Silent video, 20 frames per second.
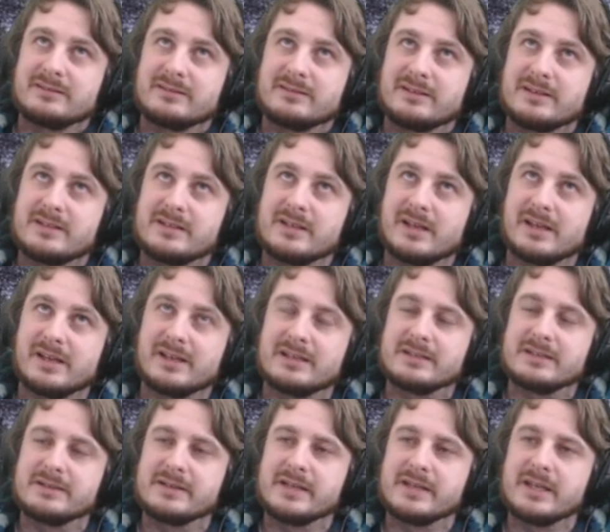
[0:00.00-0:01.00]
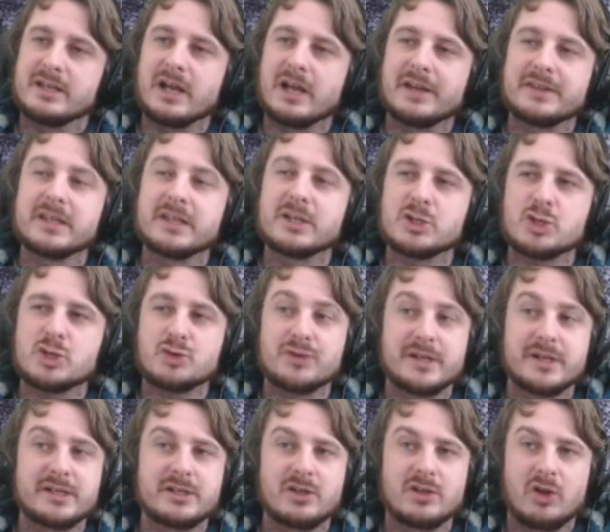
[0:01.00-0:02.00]
Yeah, I think it
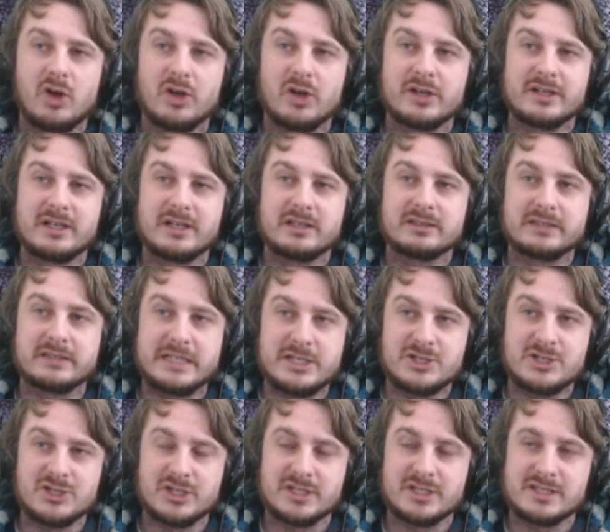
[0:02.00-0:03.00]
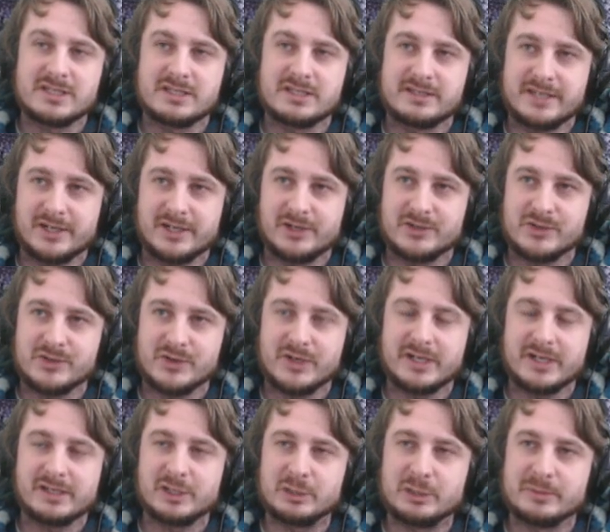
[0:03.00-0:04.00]
treaded on Legion's territory
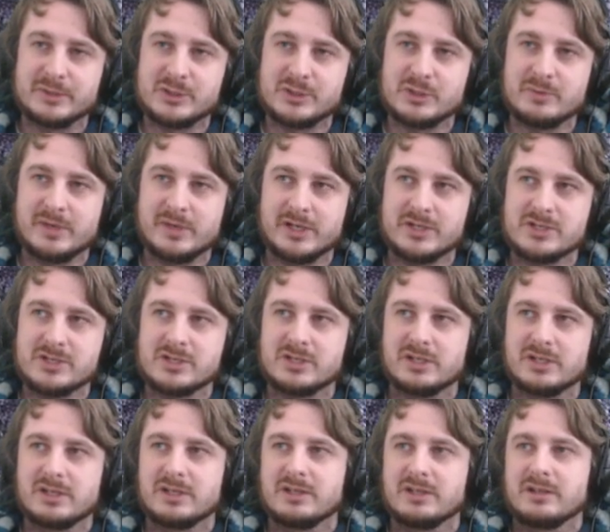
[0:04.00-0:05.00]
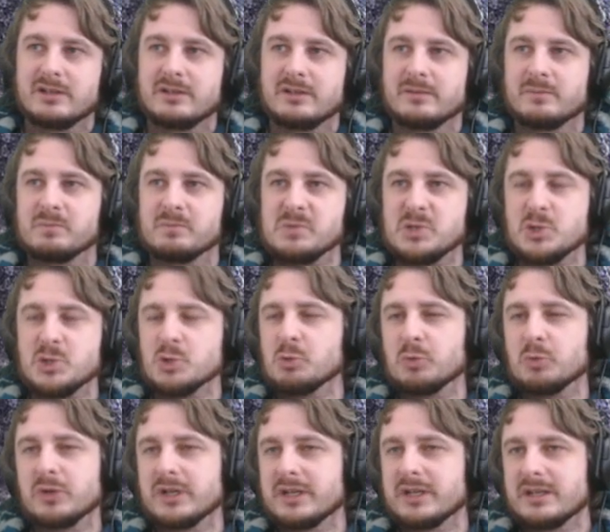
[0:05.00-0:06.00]
a little bit too much. You
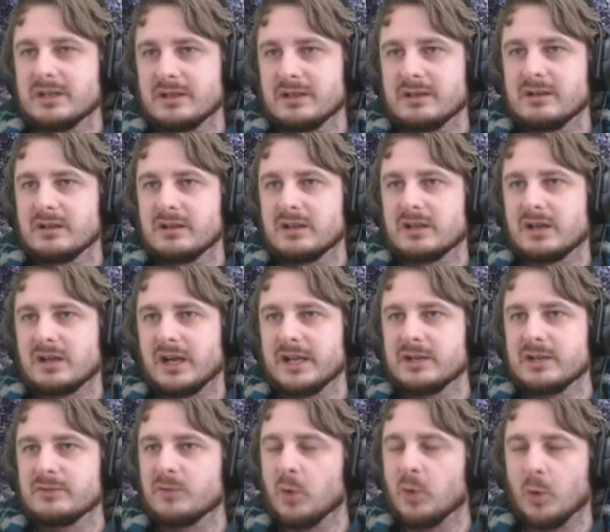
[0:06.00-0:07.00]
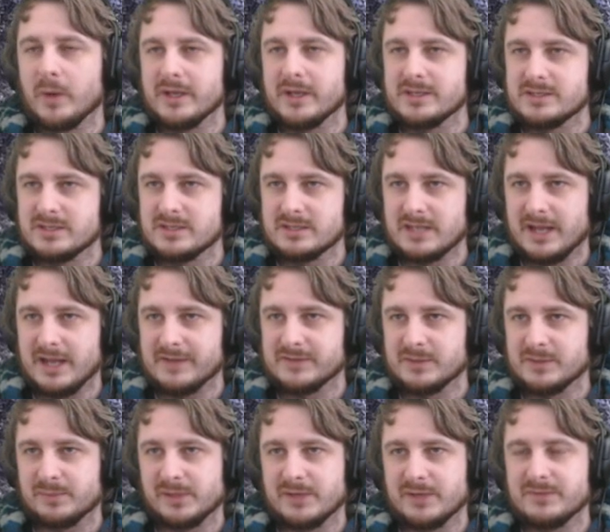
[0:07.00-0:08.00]
would kind of always just have to
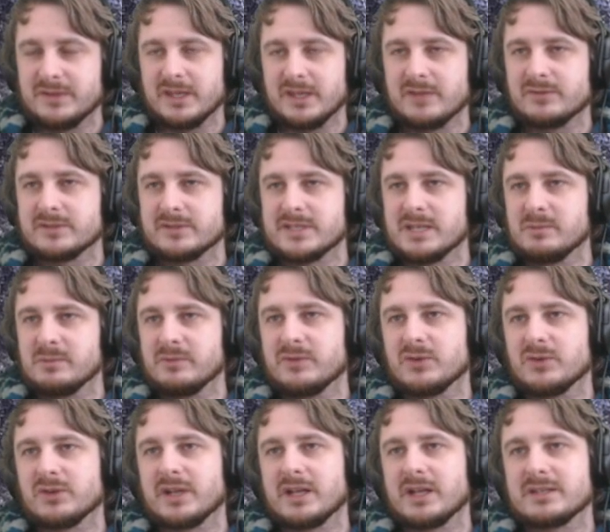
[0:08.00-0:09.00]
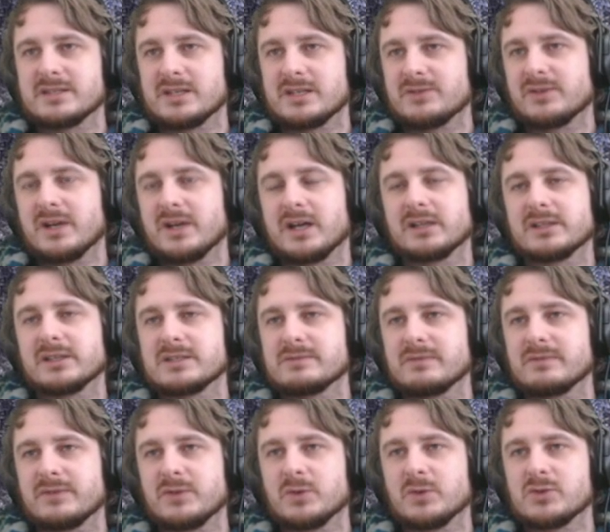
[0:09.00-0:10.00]
play for the evil team if you're an outsider, regardless of
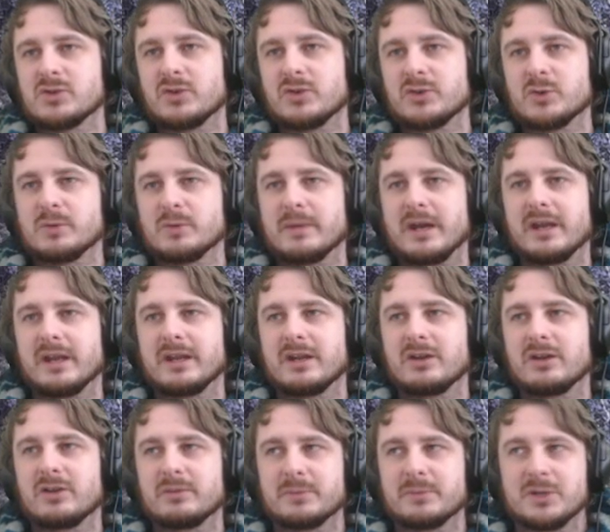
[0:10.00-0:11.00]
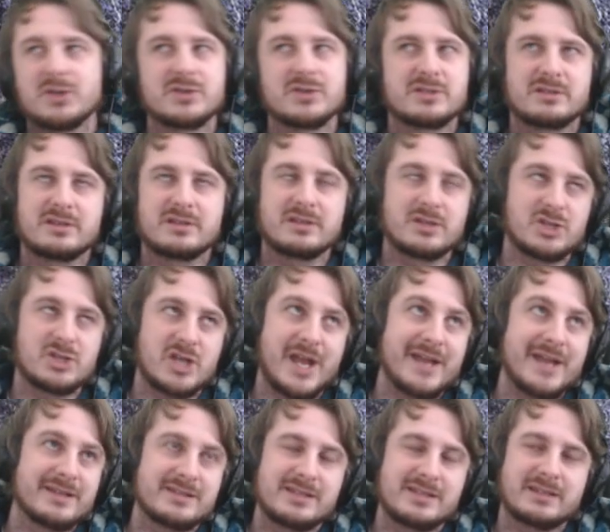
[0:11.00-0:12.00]
if you were told you were marionette or not, because of the
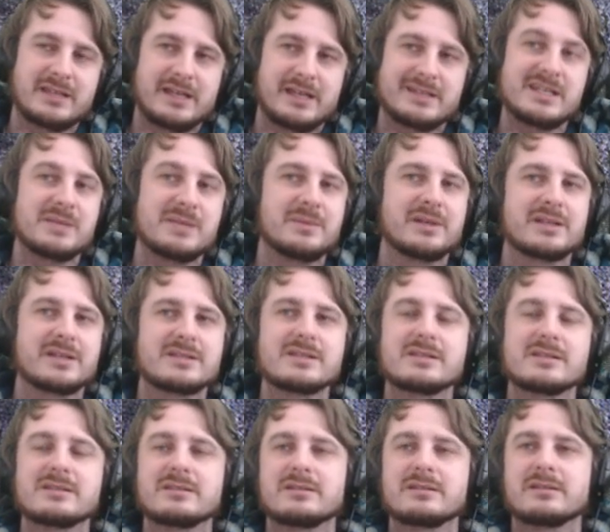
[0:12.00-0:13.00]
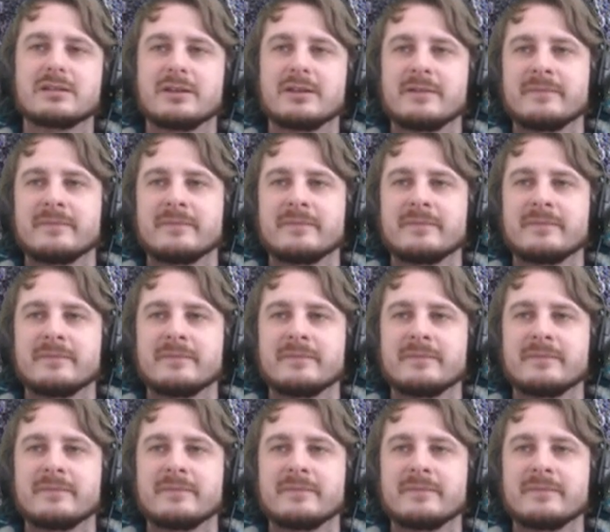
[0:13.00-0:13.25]
chance that that demon existed.